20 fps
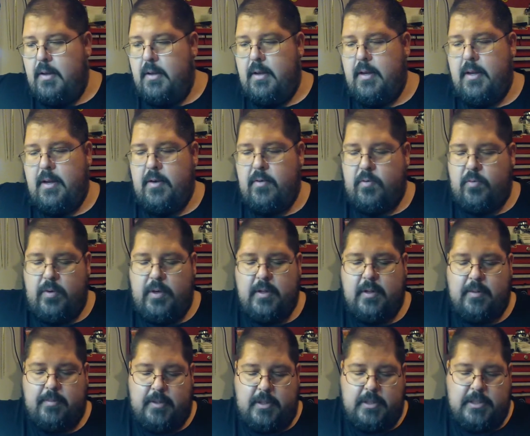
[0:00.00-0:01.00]
in a
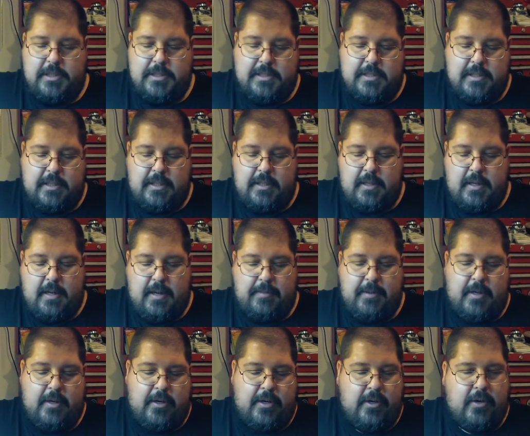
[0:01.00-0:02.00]
real emergency, I
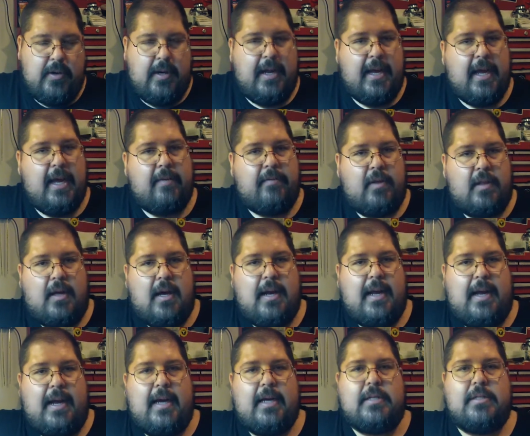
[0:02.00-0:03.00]
mean, are you going to have a lot of
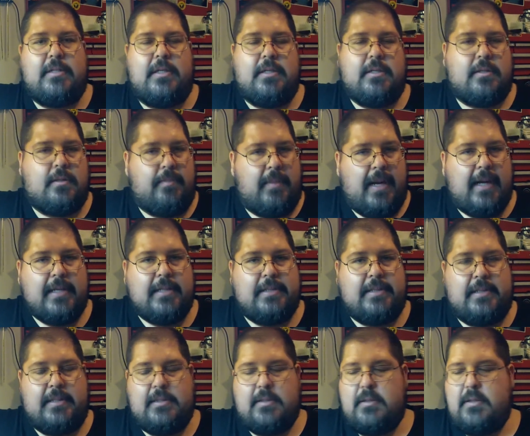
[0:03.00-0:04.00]
access to
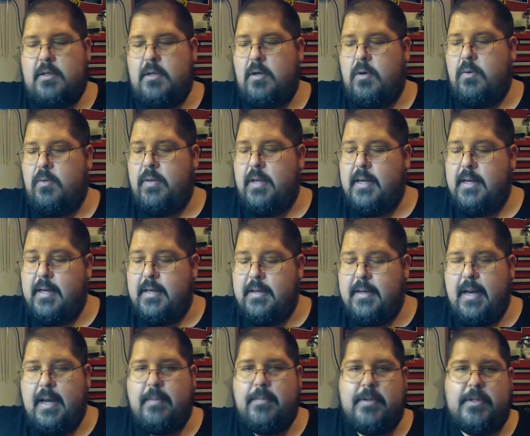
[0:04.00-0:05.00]
magazines? They get
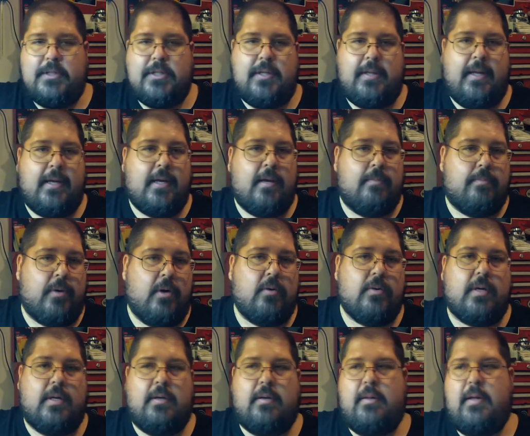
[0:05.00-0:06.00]
damaged, they get
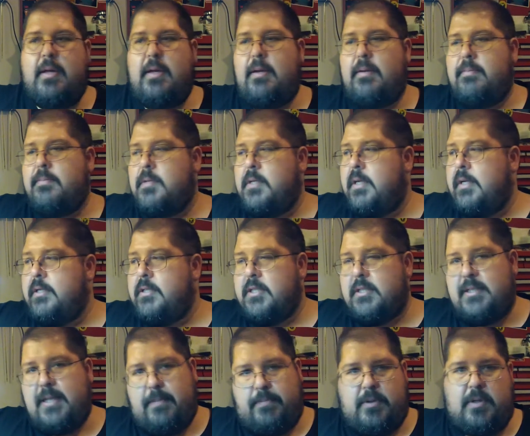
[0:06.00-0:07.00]
broken, they get
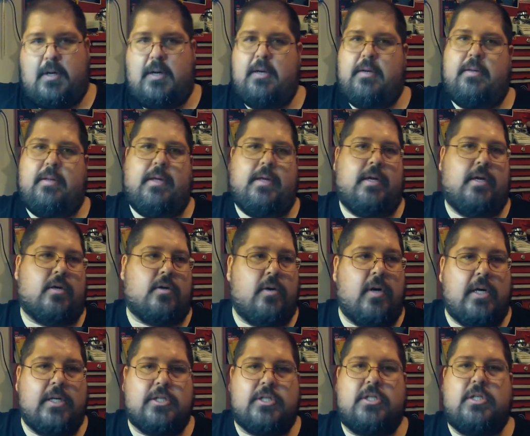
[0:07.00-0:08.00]
stepped on, they get
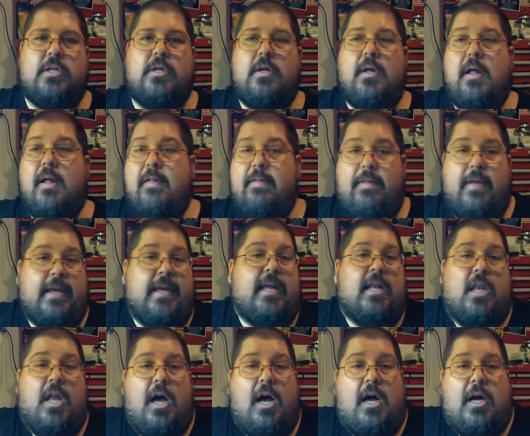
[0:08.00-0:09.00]
crushed, they get
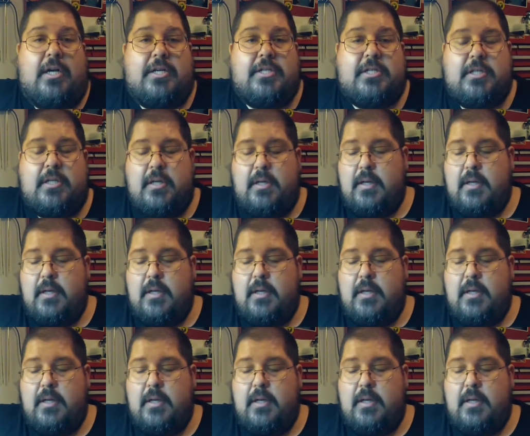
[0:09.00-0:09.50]
lost.